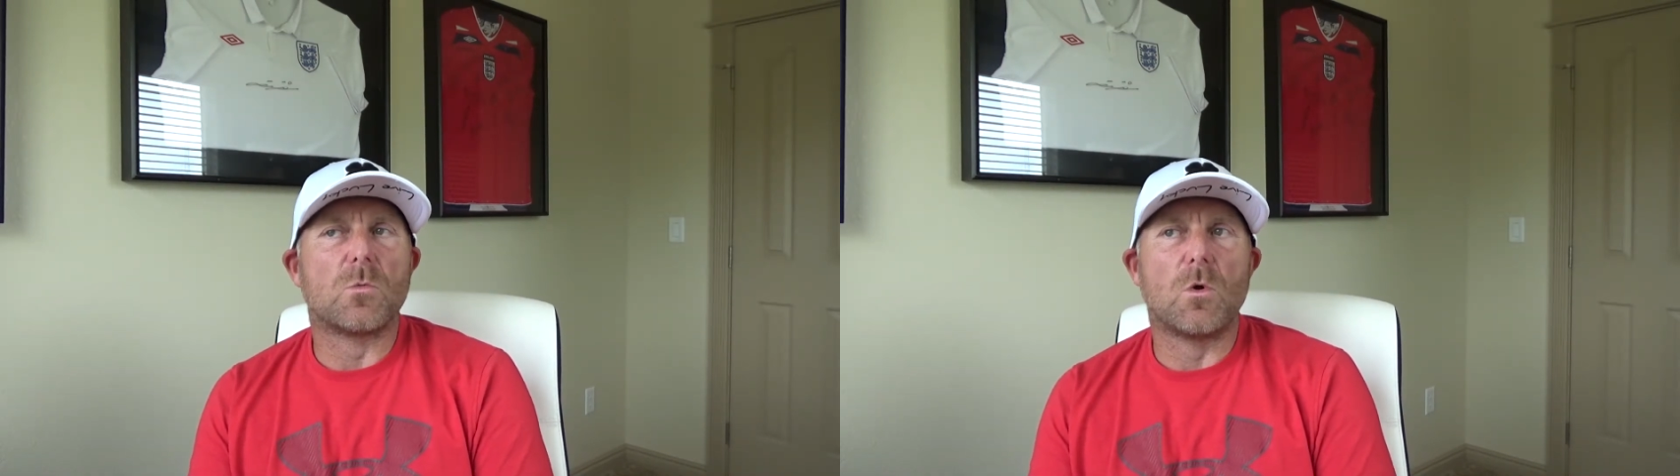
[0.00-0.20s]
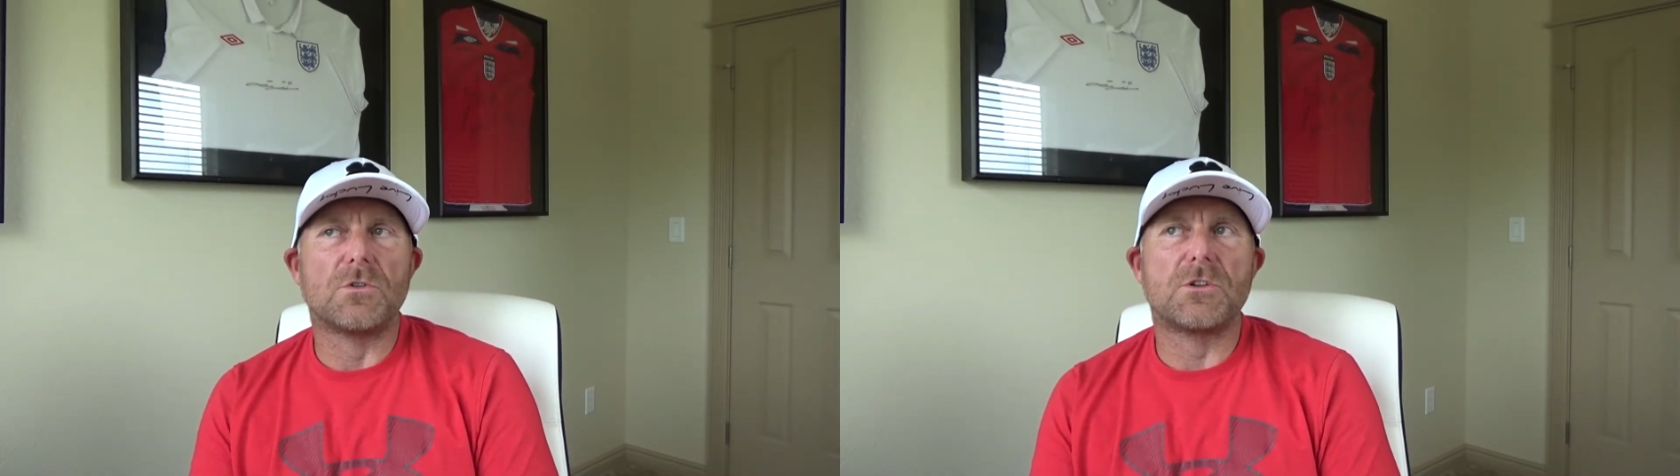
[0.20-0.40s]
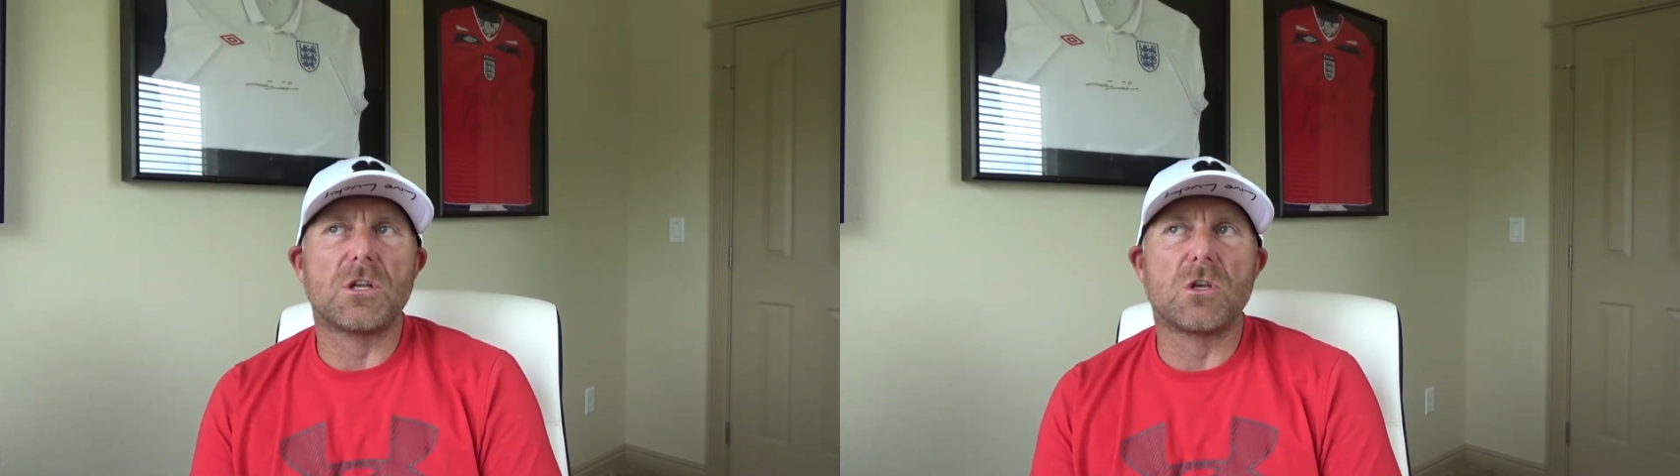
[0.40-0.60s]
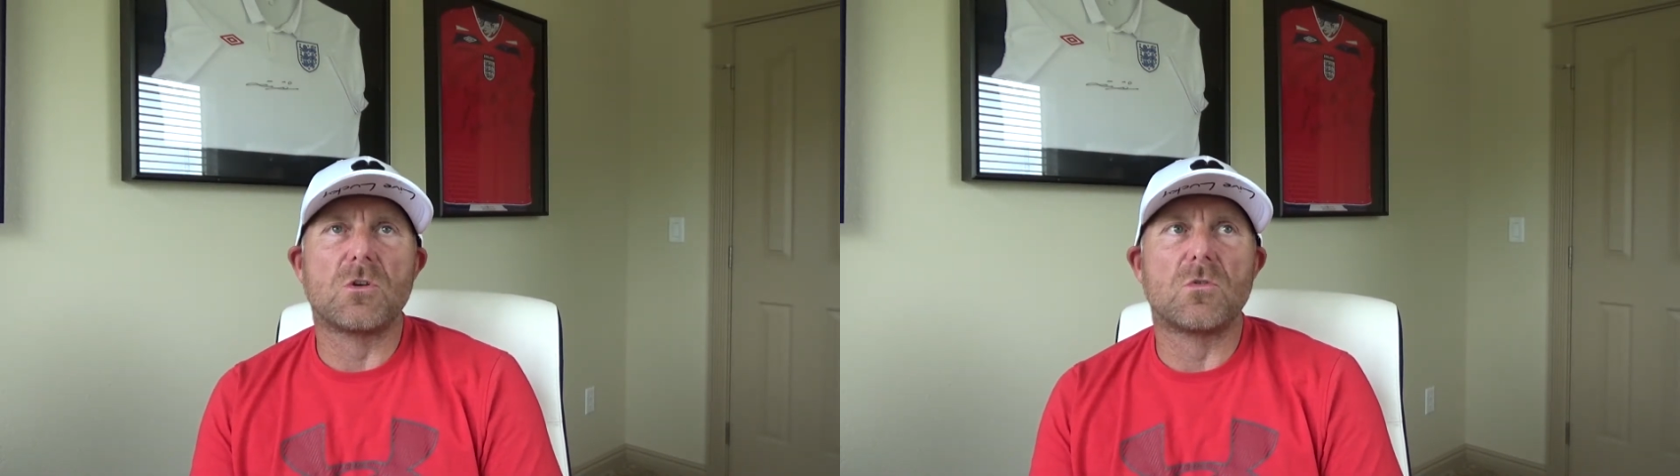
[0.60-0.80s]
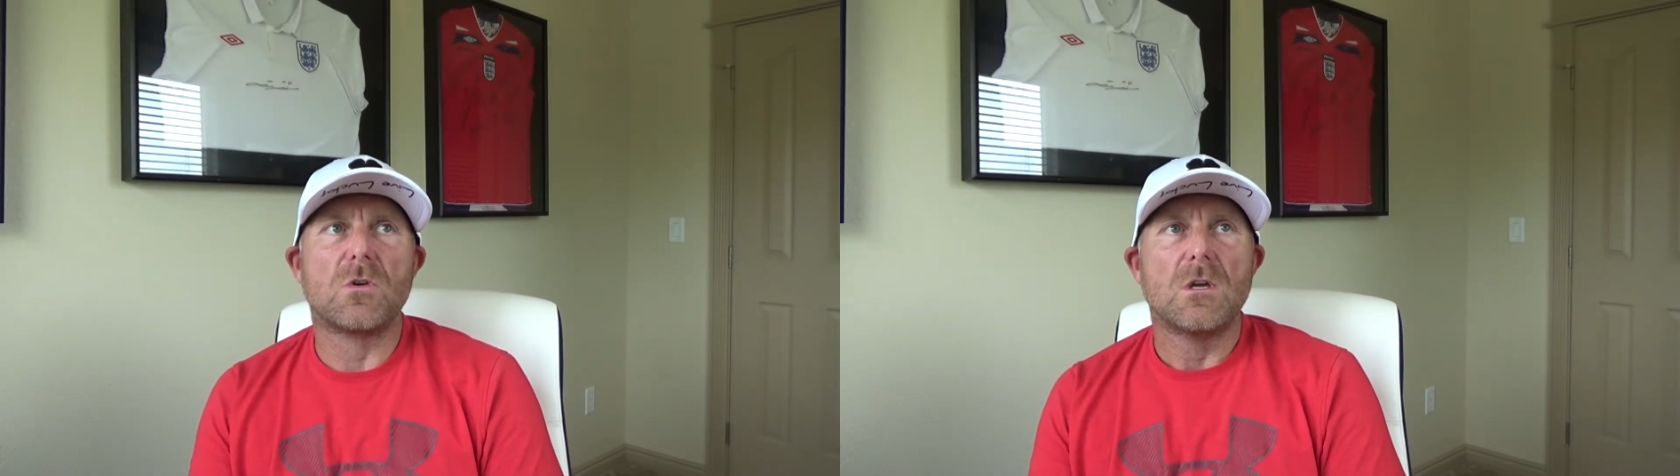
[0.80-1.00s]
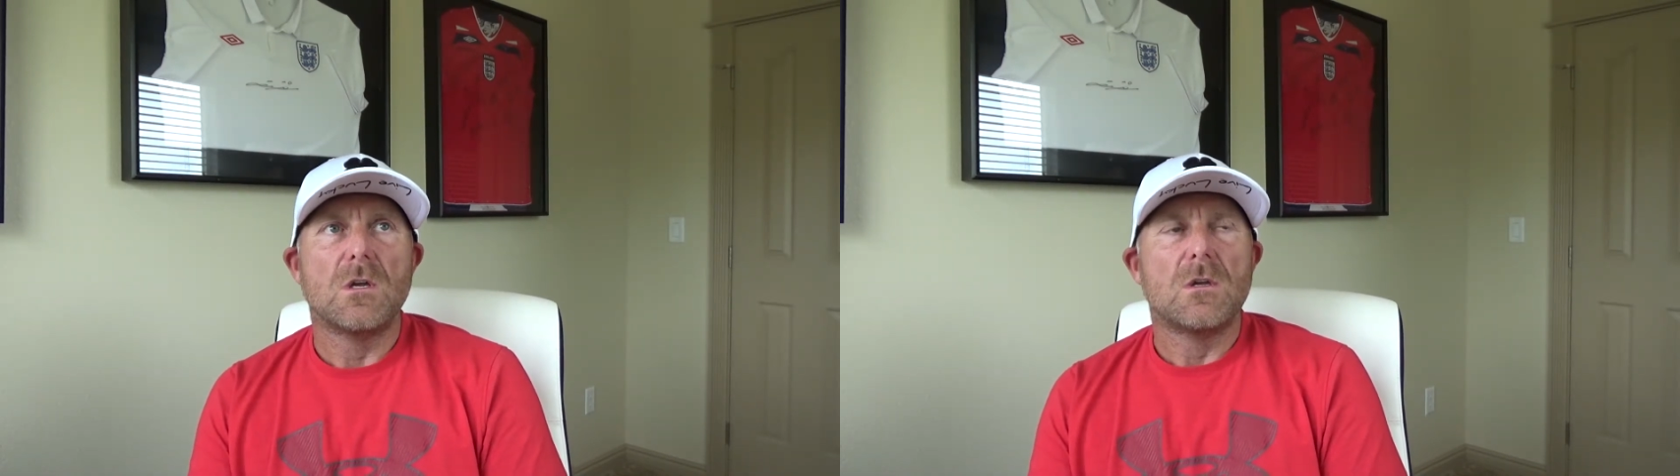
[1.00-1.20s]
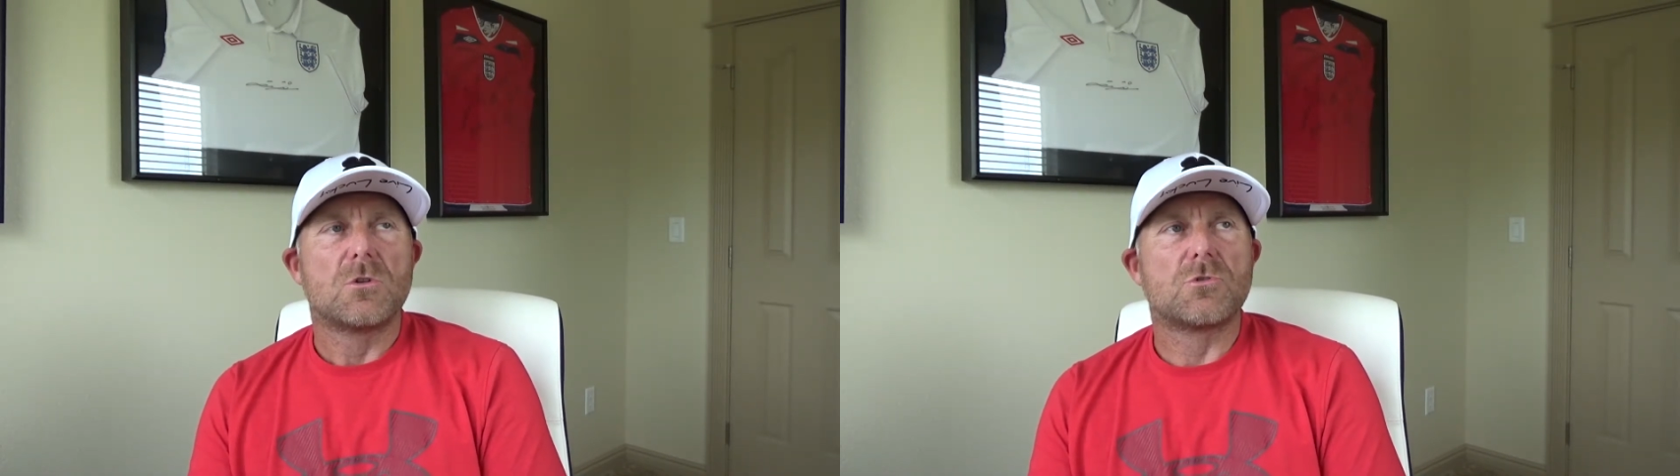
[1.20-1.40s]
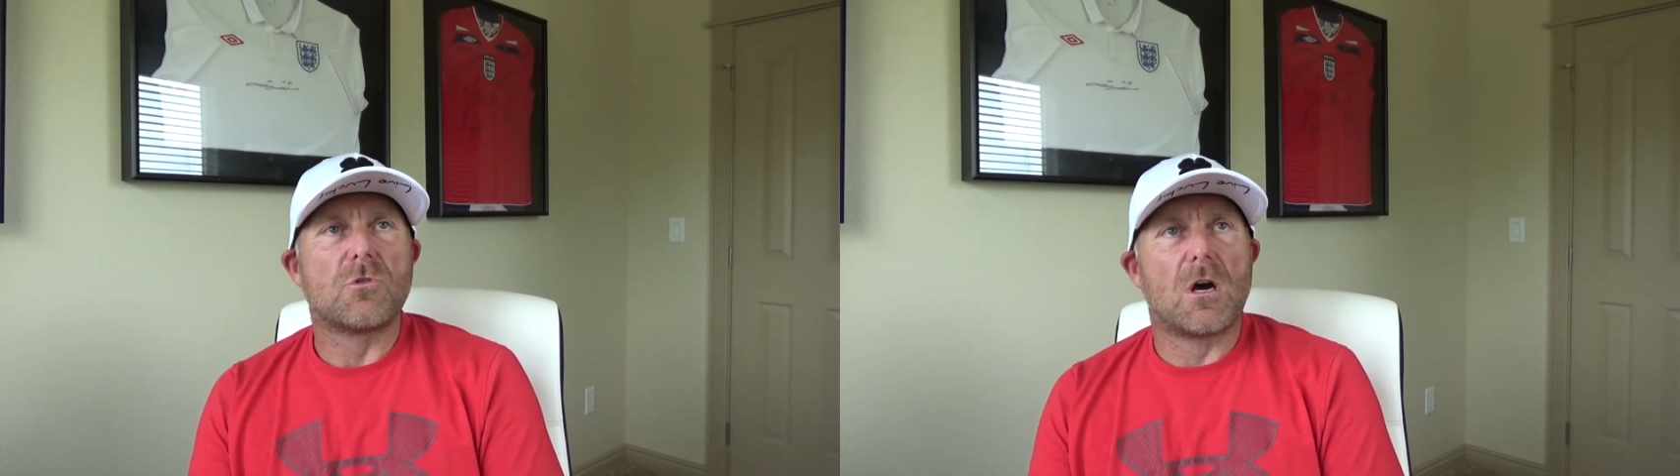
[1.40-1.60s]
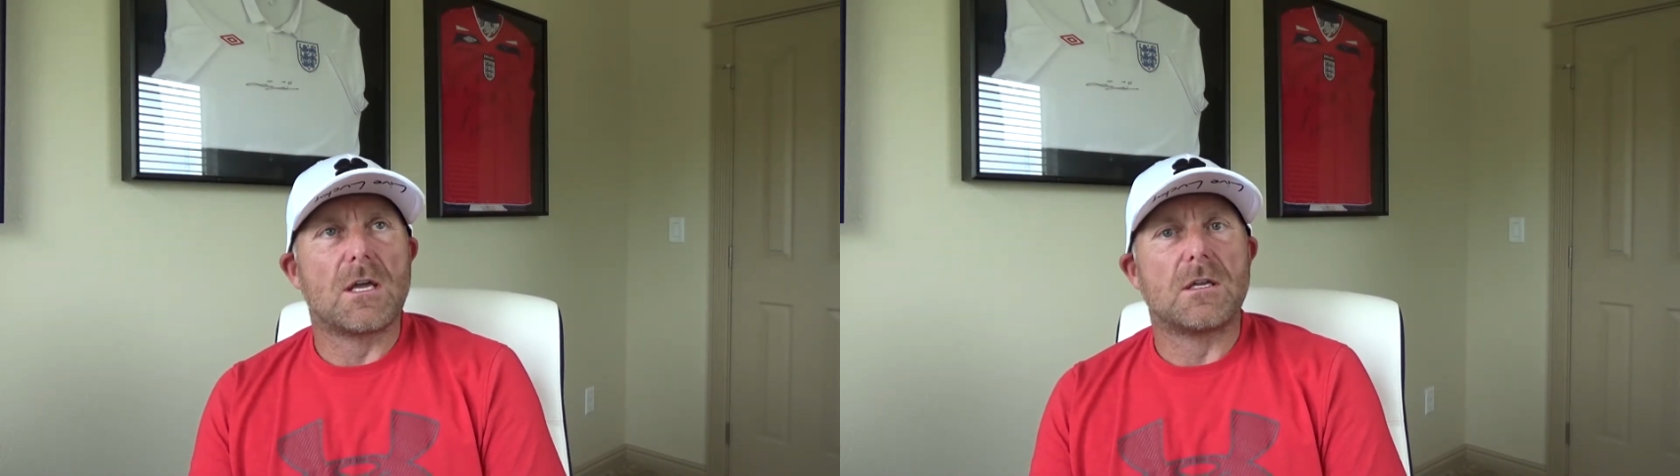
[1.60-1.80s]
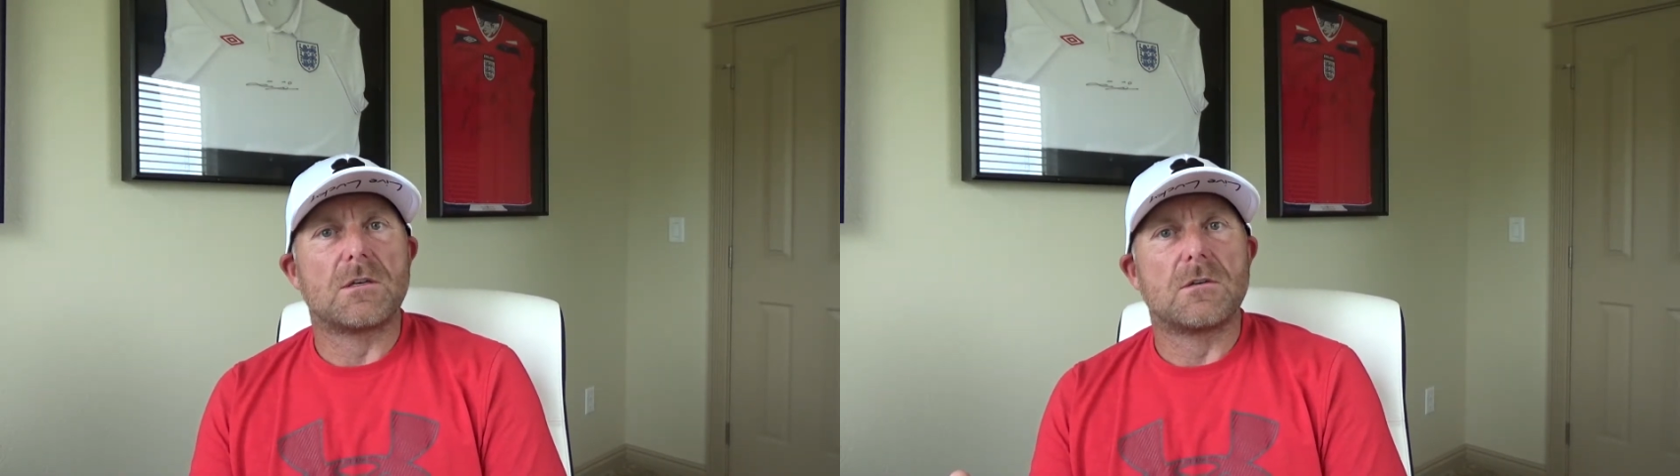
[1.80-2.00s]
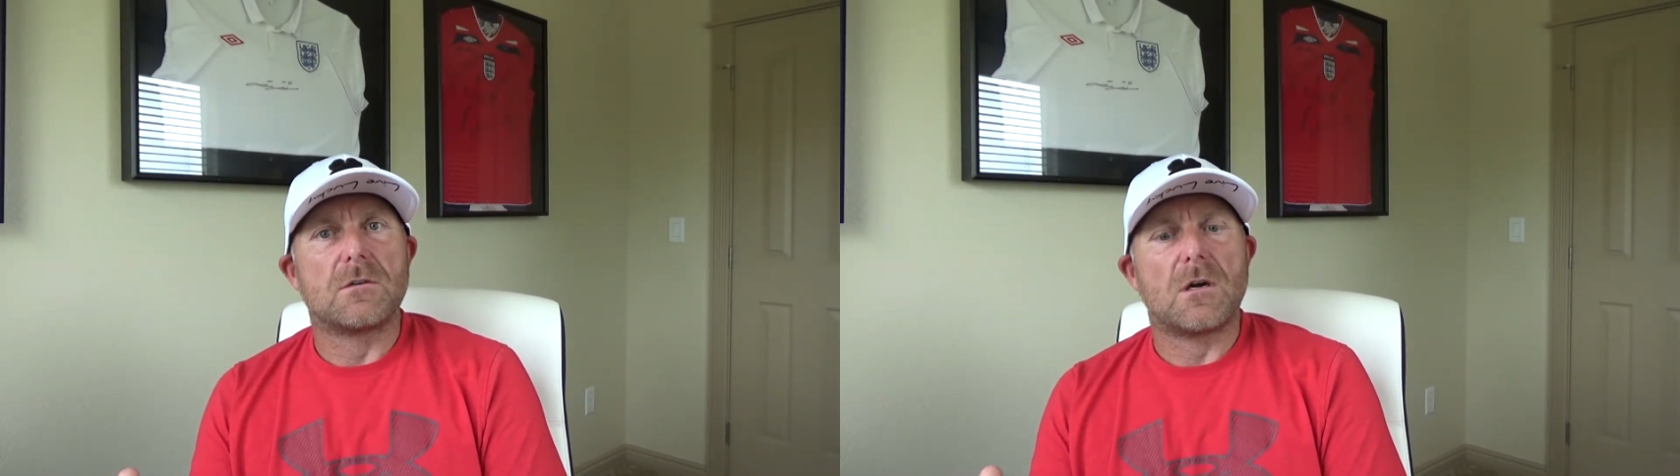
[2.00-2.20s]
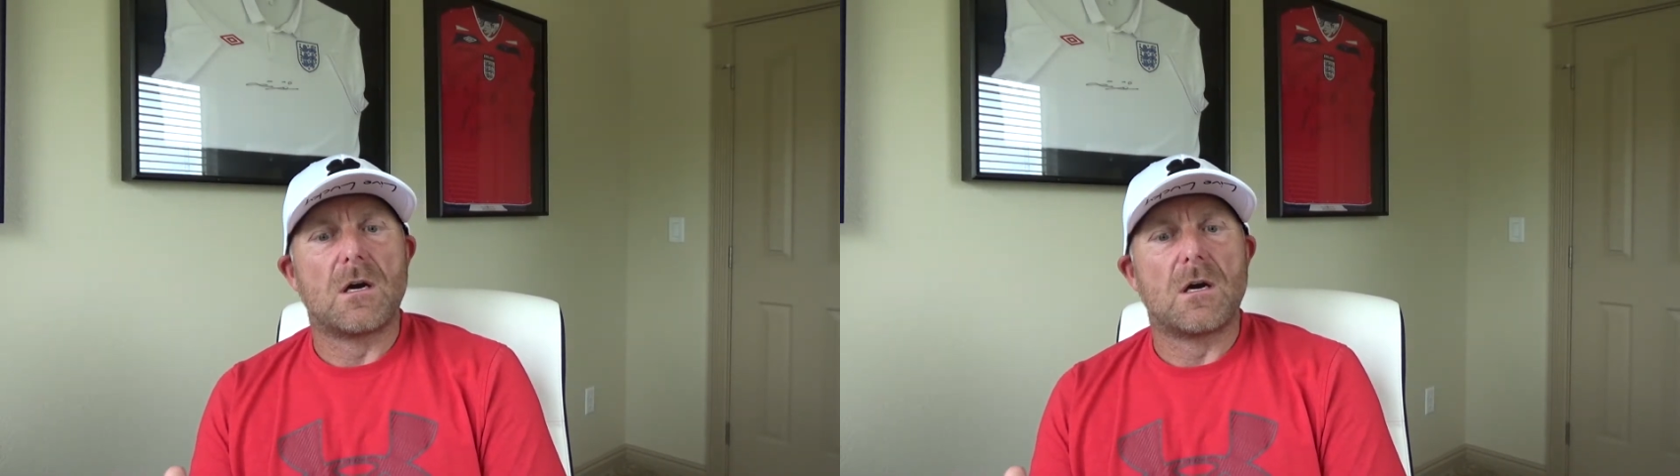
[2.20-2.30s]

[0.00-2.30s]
What do you try and